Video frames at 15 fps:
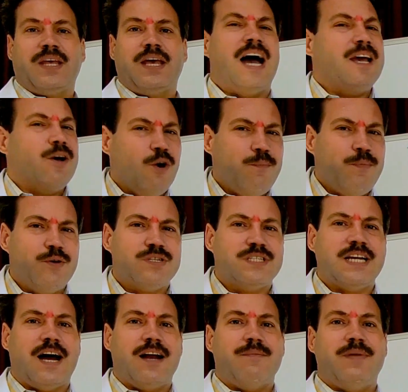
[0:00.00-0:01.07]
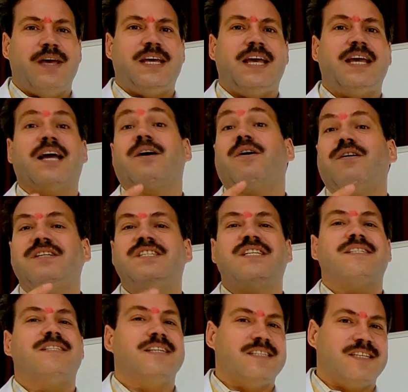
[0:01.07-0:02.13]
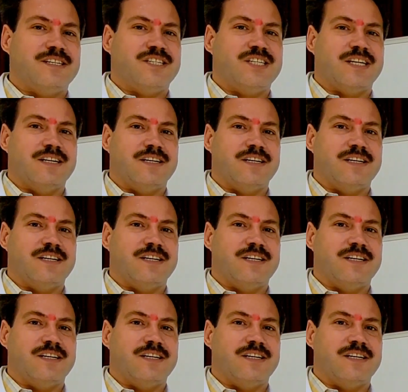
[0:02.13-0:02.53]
I hope you start making a conscious decision